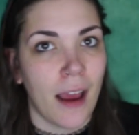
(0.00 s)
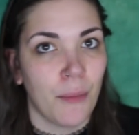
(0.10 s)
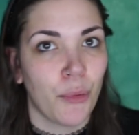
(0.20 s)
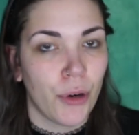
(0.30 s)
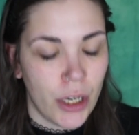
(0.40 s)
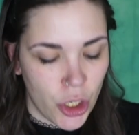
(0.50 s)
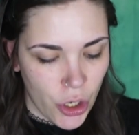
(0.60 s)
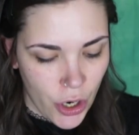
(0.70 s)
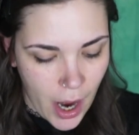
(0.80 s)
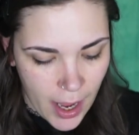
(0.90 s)
I'm pretty
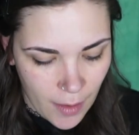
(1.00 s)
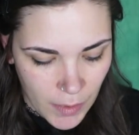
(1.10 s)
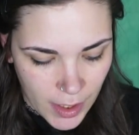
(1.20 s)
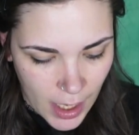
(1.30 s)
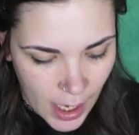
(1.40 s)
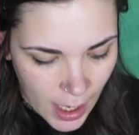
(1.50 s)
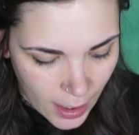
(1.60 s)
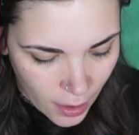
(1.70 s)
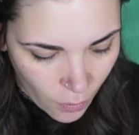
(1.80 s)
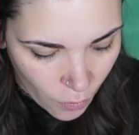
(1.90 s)
sure I am seeing